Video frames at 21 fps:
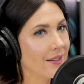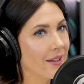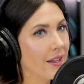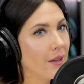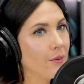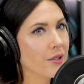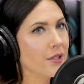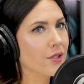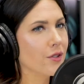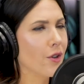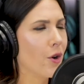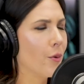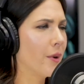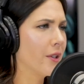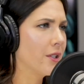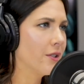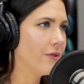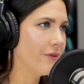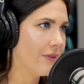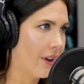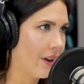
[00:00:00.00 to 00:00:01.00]
it was so
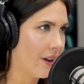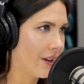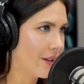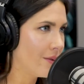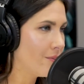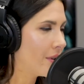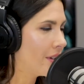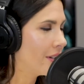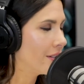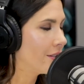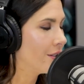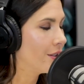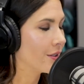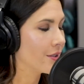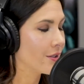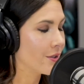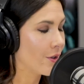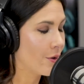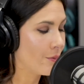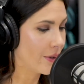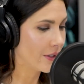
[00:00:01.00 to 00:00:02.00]
much fun, but it took
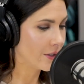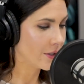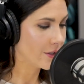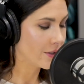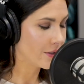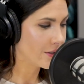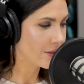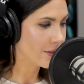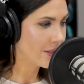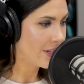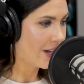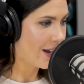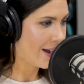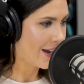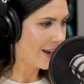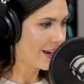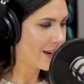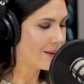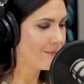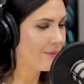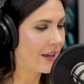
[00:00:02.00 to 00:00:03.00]
so much
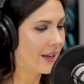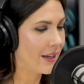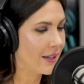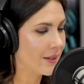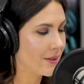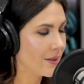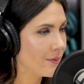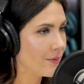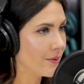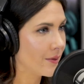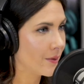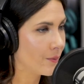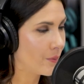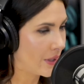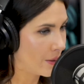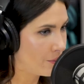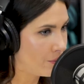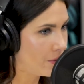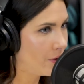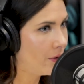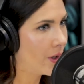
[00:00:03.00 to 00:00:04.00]
time, and
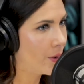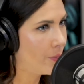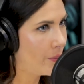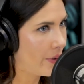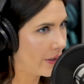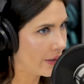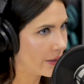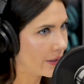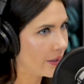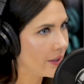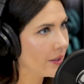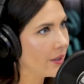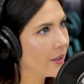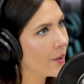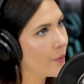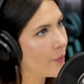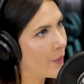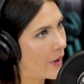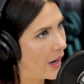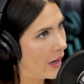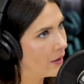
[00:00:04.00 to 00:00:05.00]
people are picky
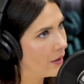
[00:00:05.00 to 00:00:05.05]
about